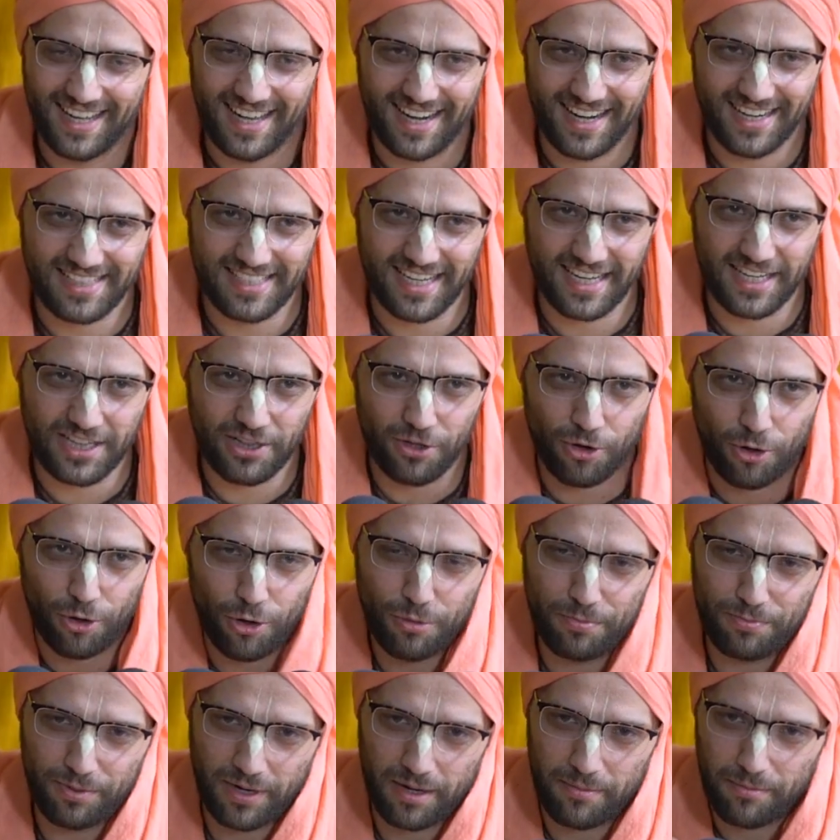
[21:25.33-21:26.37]
He said,
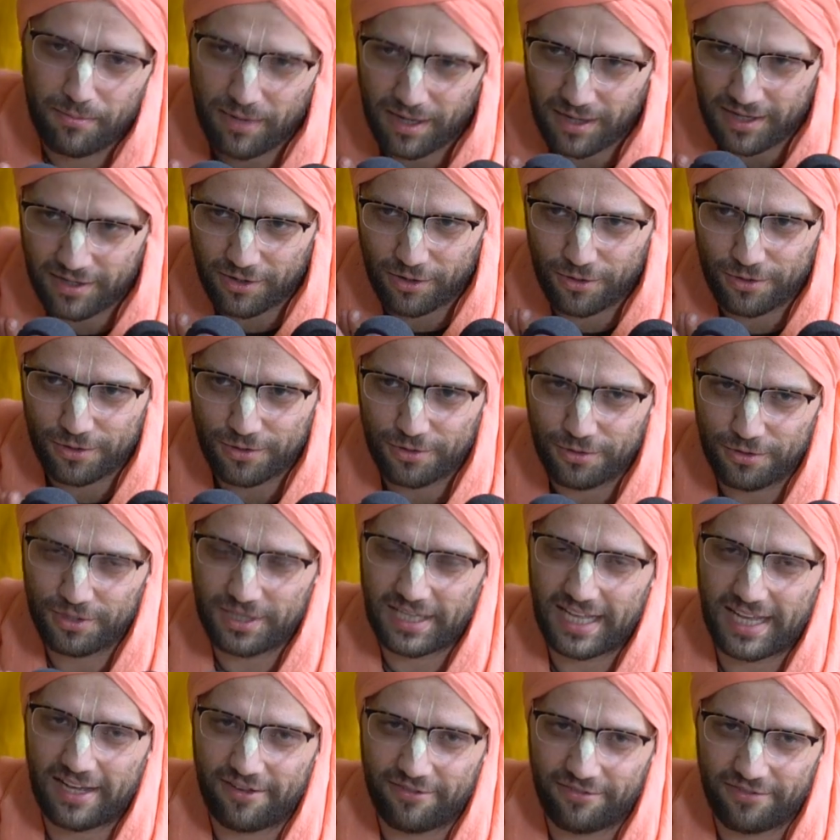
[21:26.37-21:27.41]
oh Brahma, oh
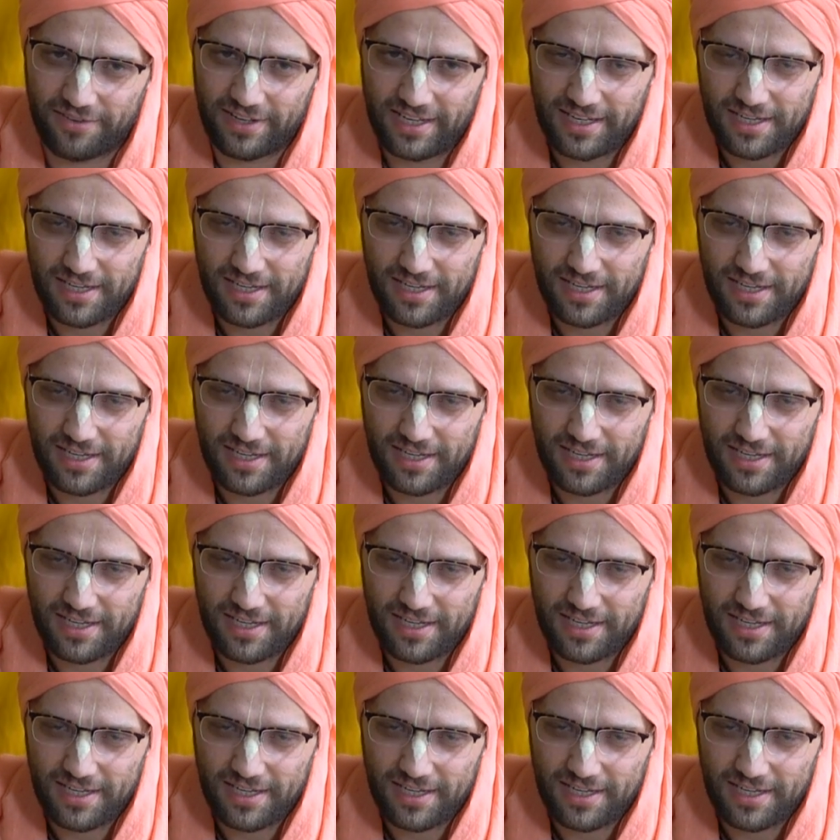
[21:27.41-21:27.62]
Gurudev,